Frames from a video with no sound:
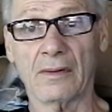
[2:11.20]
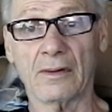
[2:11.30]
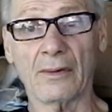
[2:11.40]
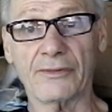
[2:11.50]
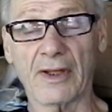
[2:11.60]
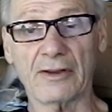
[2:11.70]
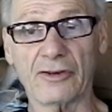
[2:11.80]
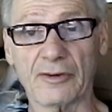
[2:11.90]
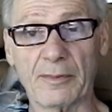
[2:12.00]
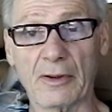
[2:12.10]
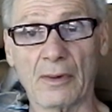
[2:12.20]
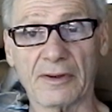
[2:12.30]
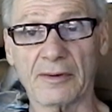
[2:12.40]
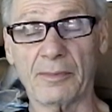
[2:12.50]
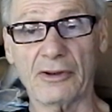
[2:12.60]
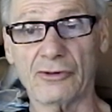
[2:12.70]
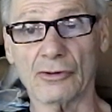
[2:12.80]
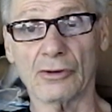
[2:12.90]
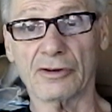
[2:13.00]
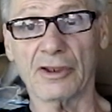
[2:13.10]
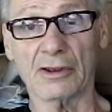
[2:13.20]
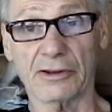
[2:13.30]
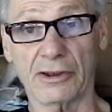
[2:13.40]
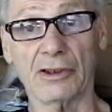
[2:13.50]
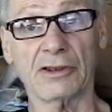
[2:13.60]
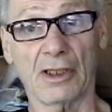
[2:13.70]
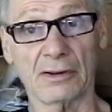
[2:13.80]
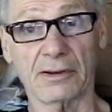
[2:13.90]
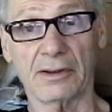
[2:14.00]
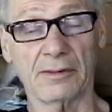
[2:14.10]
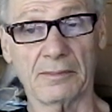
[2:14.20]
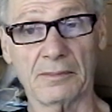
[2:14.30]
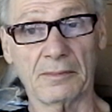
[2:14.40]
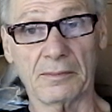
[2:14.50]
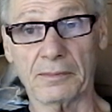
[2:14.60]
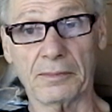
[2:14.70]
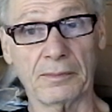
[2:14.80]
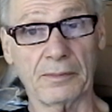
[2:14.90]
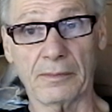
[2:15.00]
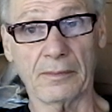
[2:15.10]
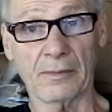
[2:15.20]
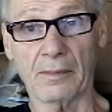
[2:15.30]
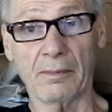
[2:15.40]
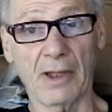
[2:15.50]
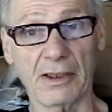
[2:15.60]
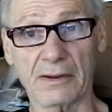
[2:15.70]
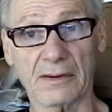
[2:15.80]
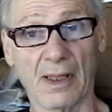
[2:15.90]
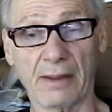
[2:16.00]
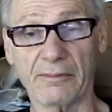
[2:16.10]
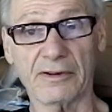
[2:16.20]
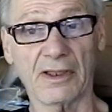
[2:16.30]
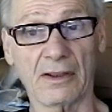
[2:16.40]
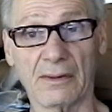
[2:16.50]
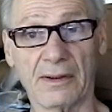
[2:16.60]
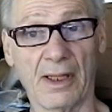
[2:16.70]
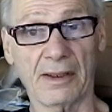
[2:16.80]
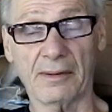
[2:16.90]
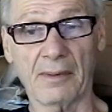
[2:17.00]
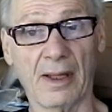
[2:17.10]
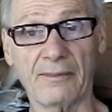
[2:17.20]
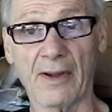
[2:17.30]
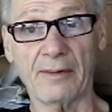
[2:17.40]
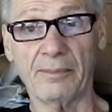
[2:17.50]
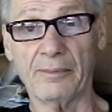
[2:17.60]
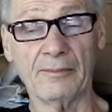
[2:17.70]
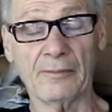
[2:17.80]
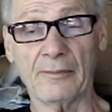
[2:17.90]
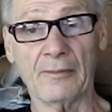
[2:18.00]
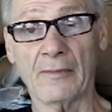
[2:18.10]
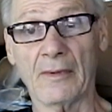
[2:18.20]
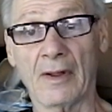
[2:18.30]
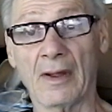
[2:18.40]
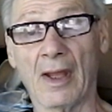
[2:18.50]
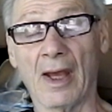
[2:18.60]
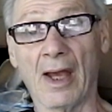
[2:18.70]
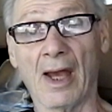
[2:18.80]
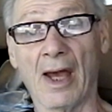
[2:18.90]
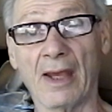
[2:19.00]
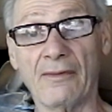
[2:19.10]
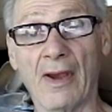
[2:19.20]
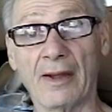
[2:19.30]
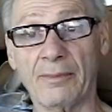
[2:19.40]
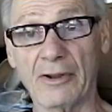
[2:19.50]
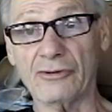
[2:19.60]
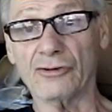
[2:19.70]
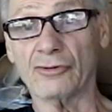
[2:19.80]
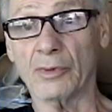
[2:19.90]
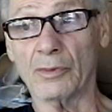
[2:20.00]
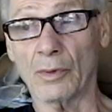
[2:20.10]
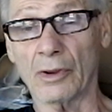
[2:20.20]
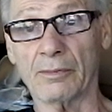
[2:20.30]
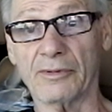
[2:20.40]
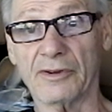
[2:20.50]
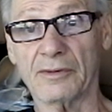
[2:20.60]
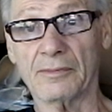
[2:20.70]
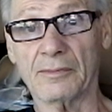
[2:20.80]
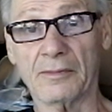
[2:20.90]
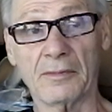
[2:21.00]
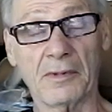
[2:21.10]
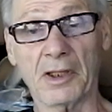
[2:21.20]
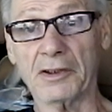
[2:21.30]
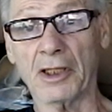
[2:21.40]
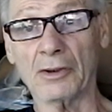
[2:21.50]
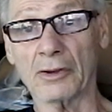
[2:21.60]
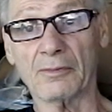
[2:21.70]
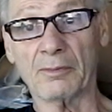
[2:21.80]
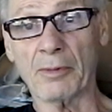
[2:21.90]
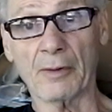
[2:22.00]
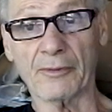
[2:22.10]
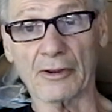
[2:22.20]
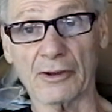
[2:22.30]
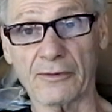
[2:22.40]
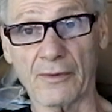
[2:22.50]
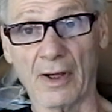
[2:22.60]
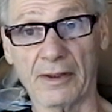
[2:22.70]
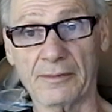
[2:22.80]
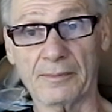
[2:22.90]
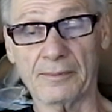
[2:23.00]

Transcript: Don't think just because a pigeon looks healthy, it's healthy. Many times they are not. I've had I've had pigeons with worms, and they look perfectly fine,